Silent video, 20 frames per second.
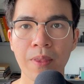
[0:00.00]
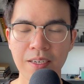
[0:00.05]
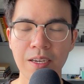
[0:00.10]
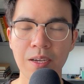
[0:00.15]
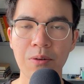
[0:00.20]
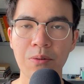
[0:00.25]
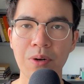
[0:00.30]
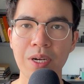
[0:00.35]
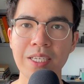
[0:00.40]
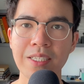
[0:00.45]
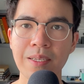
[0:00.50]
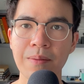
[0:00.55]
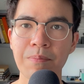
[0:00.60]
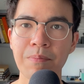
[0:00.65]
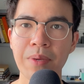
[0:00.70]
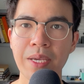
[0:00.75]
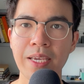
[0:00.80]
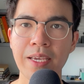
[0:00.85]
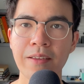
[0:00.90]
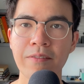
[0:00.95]
The reason
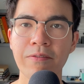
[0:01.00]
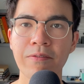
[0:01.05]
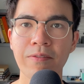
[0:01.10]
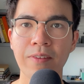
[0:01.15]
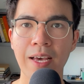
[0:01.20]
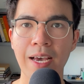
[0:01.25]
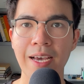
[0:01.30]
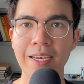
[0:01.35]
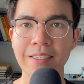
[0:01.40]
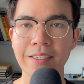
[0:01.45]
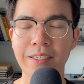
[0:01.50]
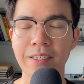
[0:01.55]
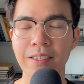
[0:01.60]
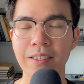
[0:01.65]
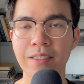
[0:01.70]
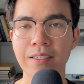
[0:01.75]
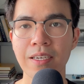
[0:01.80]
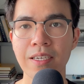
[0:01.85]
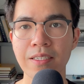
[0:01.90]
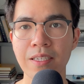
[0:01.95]
being Flask
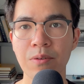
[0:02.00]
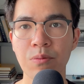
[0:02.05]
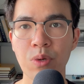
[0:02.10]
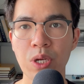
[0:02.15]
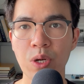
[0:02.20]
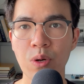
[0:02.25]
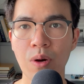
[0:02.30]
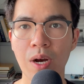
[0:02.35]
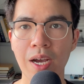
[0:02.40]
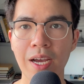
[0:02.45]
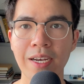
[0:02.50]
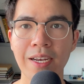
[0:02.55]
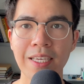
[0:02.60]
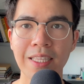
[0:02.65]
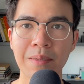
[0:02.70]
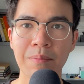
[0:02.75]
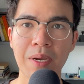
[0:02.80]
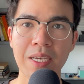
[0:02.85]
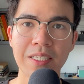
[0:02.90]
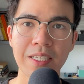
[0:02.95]
doesn't require
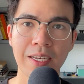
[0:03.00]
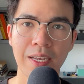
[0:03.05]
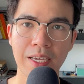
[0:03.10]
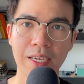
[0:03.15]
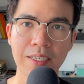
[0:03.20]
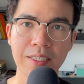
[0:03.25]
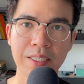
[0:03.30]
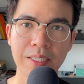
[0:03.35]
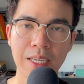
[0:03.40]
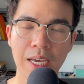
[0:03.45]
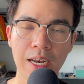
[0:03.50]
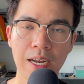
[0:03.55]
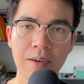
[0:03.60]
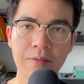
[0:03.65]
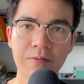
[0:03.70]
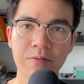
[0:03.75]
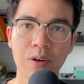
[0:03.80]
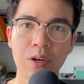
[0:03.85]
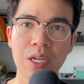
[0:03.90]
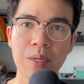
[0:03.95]
database layer
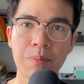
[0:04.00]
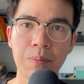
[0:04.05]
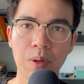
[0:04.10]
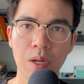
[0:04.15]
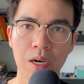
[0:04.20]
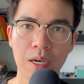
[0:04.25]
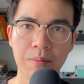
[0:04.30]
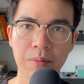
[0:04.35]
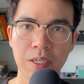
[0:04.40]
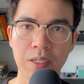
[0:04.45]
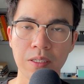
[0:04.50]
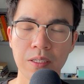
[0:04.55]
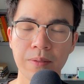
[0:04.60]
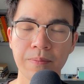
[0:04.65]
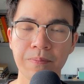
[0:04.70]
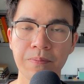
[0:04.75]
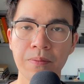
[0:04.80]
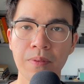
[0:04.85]
setup for deployment.